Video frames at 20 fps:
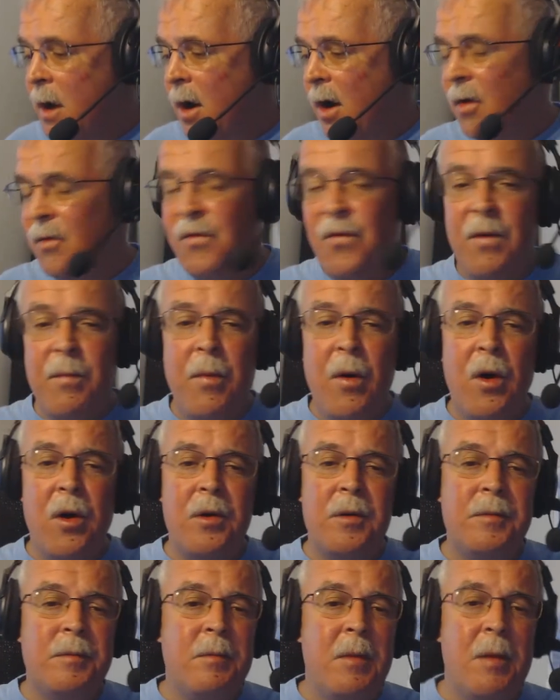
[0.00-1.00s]
All right,
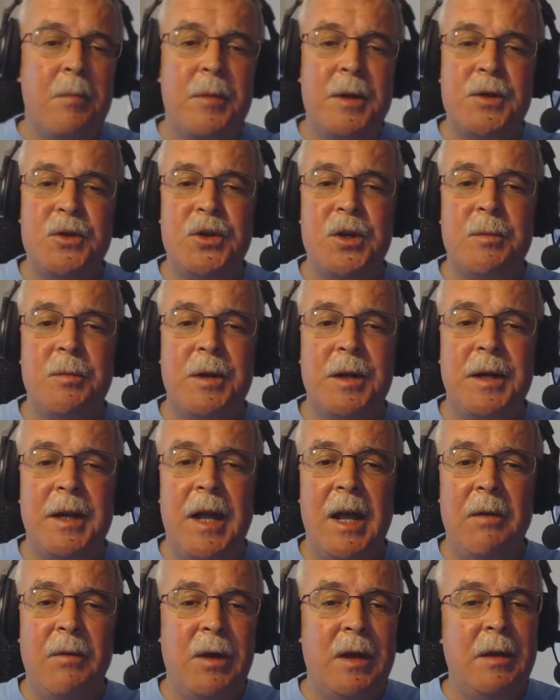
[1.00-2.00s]
football, my midshipmen in
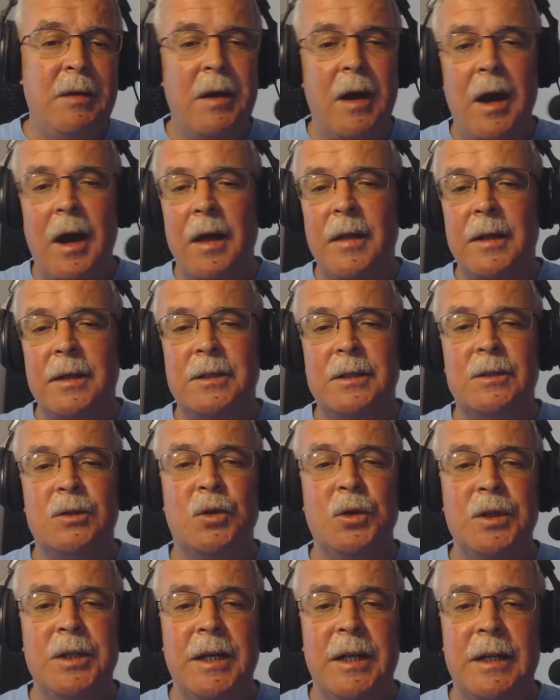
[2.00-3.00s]
Navy, they just
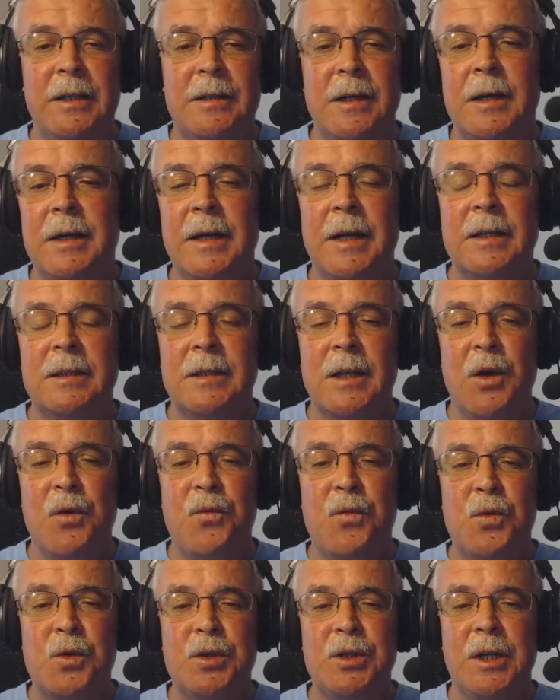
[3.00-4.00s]
couldn't get it done against the Air
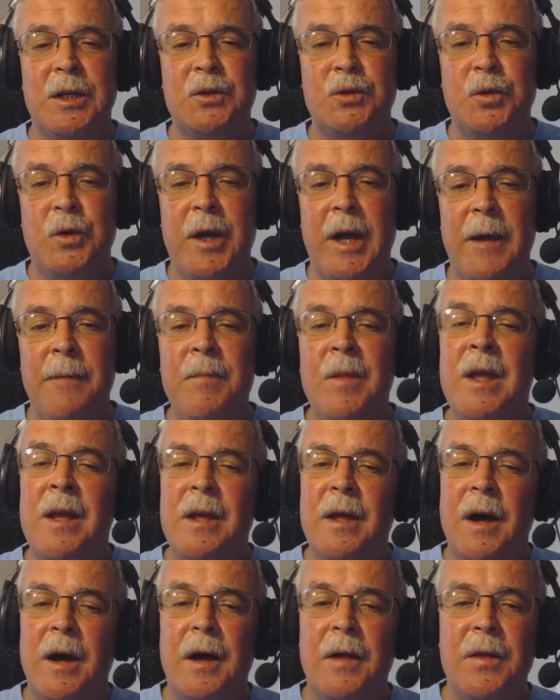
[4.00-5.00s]
Force yesterday.
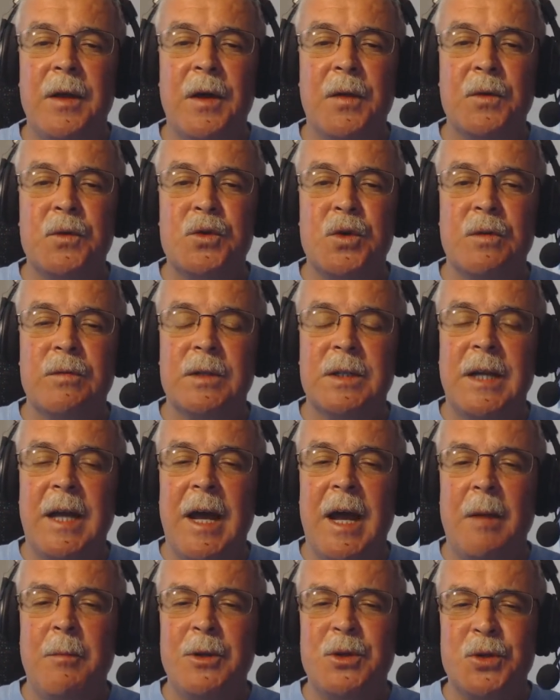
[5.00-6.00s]
The other service
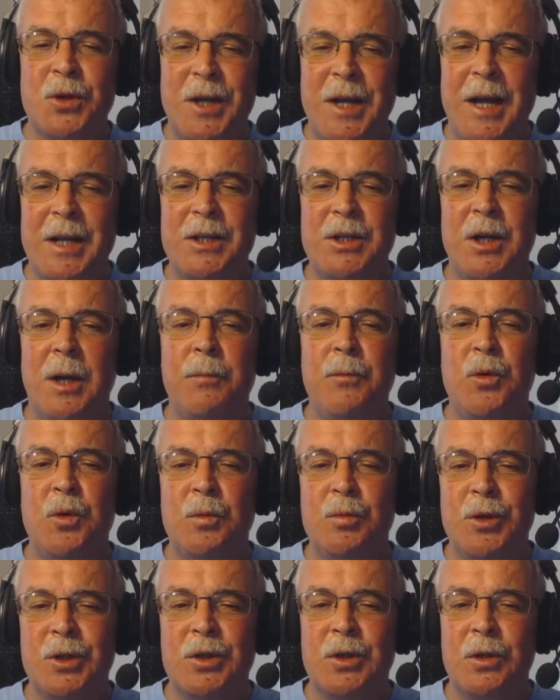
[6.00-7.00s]
academies are catching up to
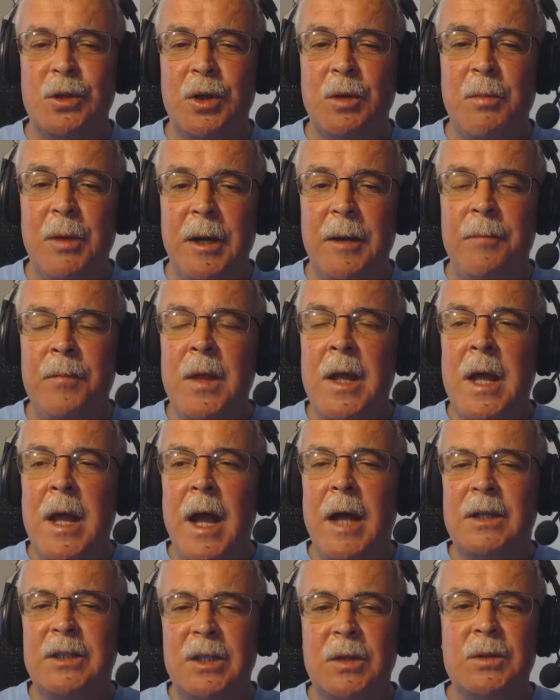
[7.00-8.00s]
them just a little bit,
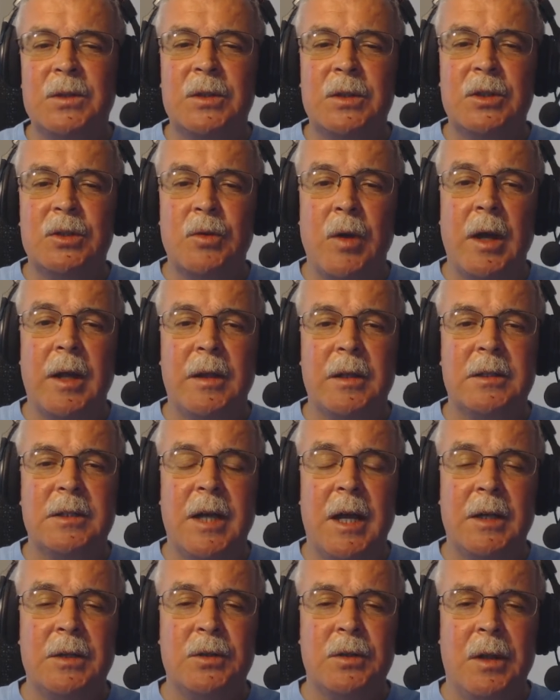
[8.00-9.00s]
and so is the strength of
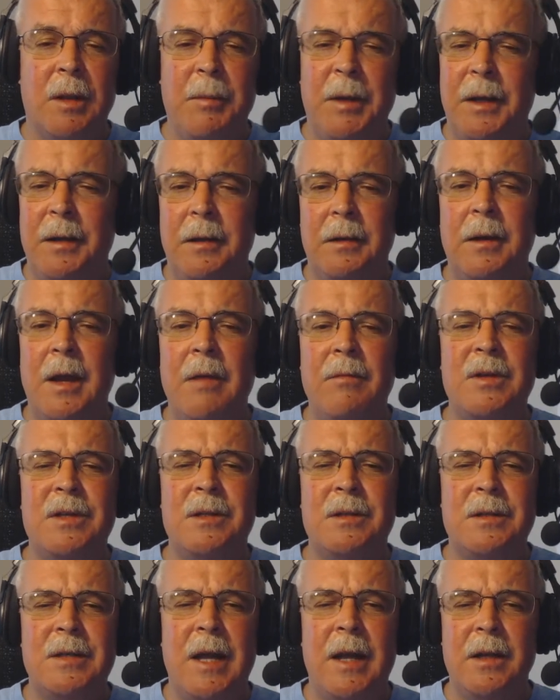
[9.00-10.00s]
schedule. I mean,
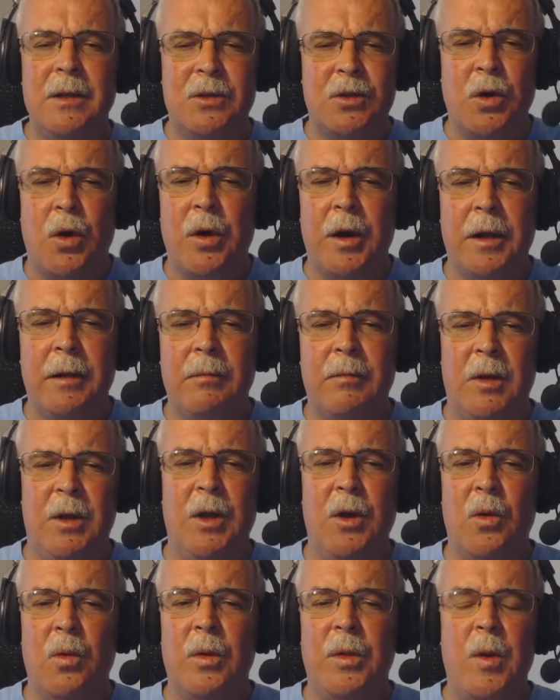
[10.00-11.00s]
Navy's insane starting the
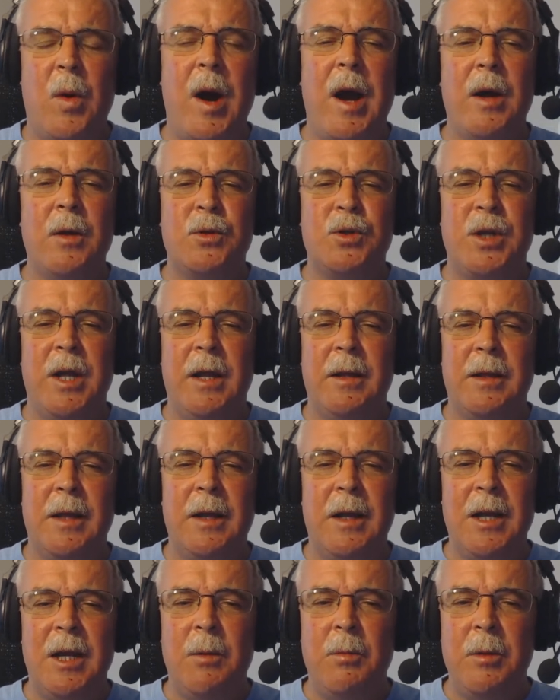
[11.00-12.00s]
year with Ohio State.
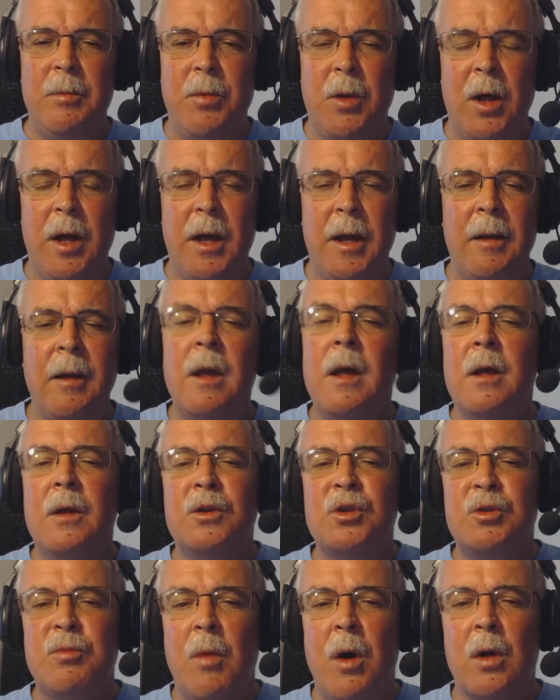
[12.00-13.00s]
They need to be playing
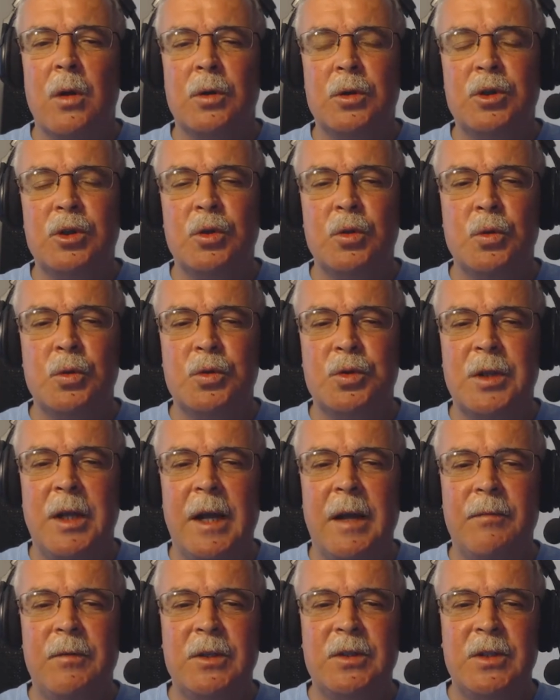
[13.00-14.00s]
smaller schools
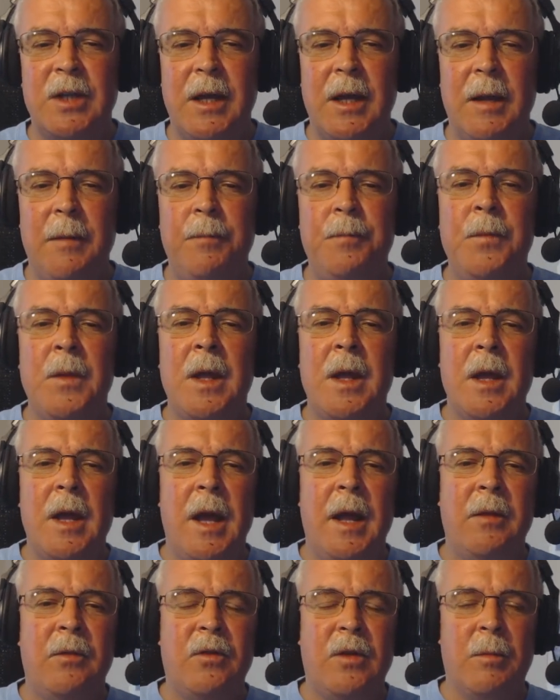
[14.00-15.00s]
that have the same
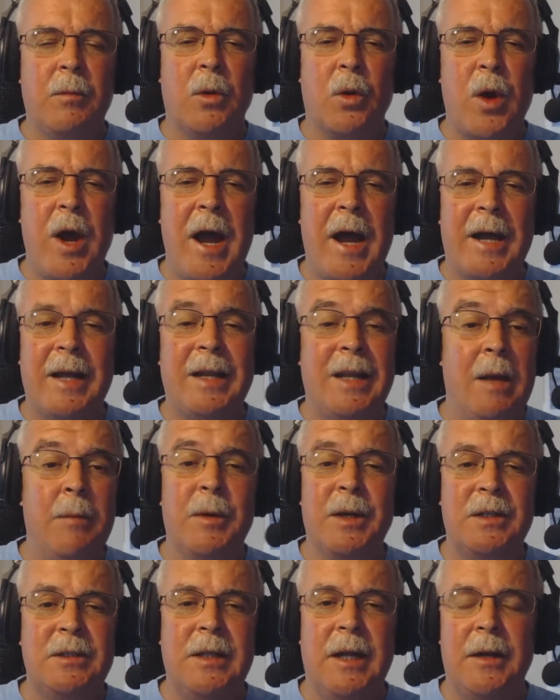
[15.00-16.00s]
and similar
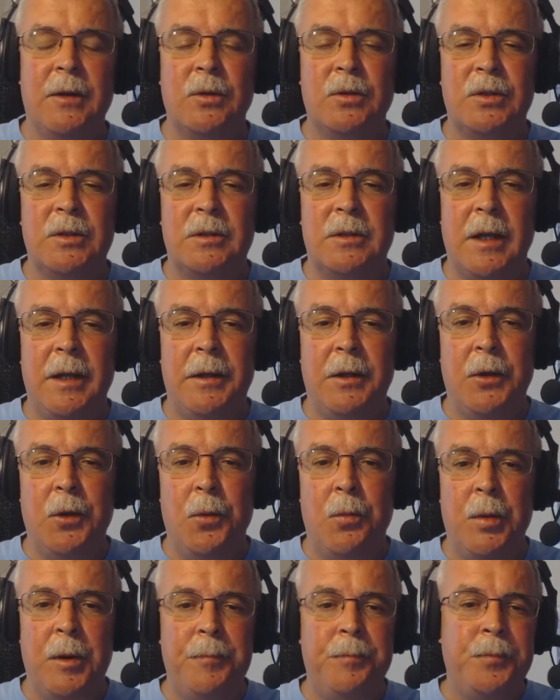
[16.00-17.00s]
academic standards as they
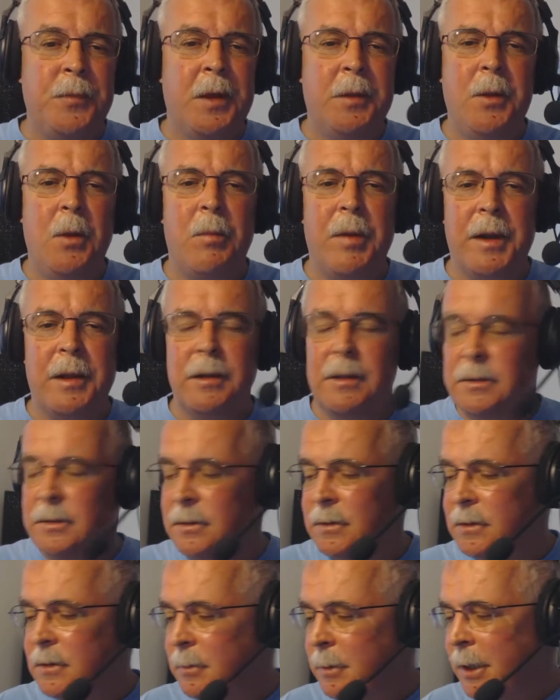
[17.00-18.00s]
do, but nobody
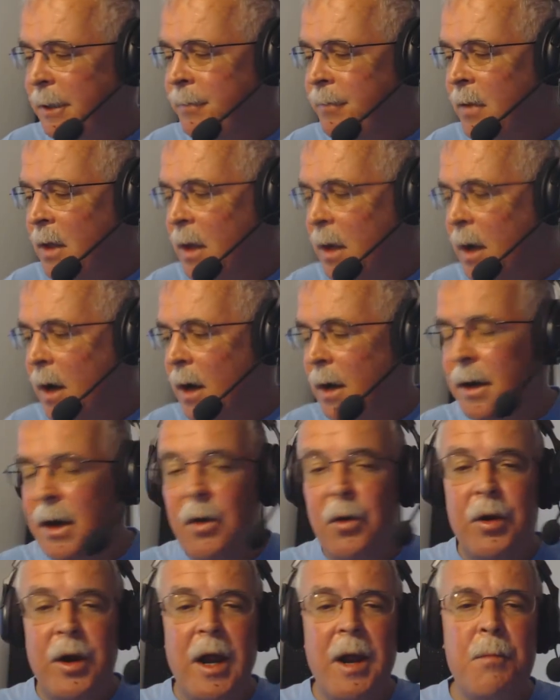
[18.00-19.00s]
listens to me.
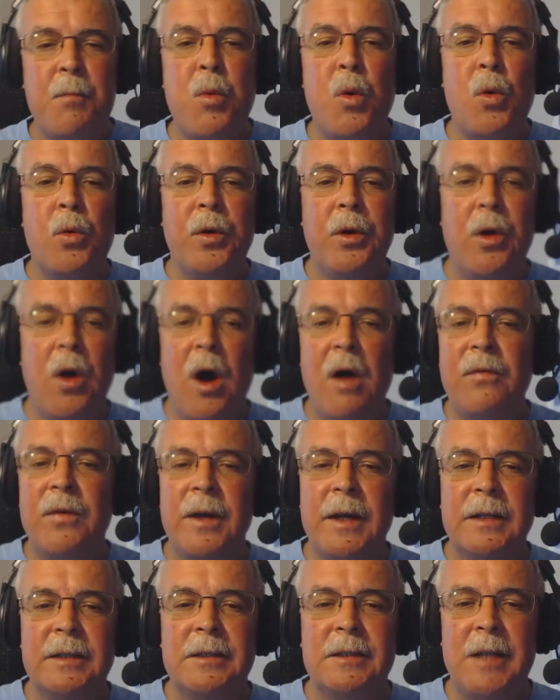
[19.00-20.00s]
Notre Dame pulled it off
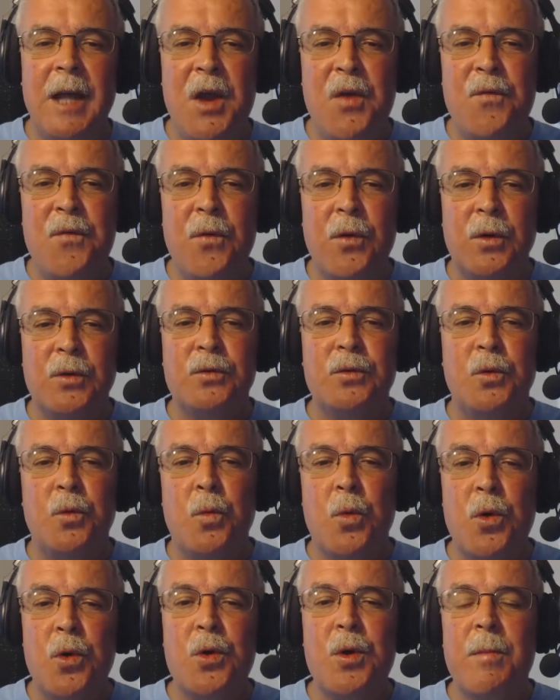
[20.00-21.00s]
against Stanford. I was a little
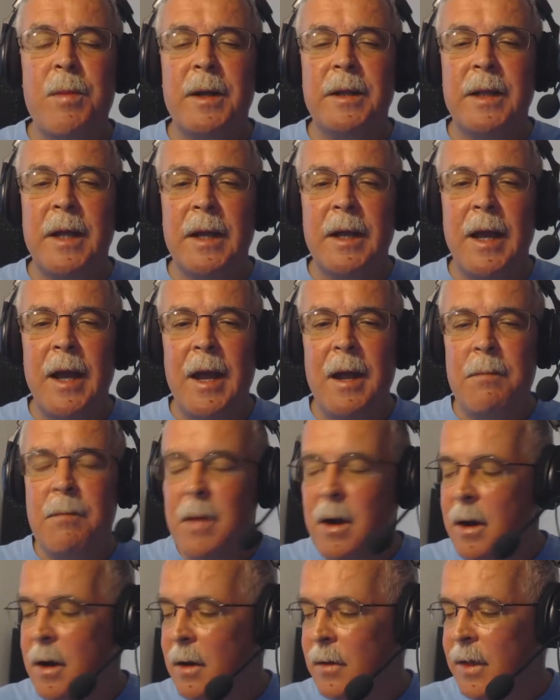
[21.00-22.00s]
worried about that game.